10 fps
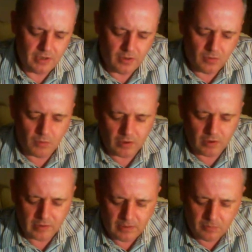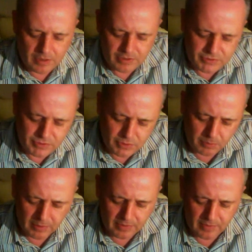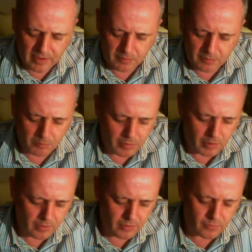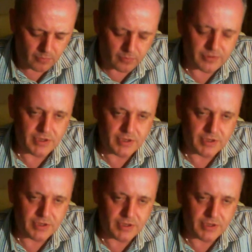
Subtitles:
while they went doubling their mumper all the time.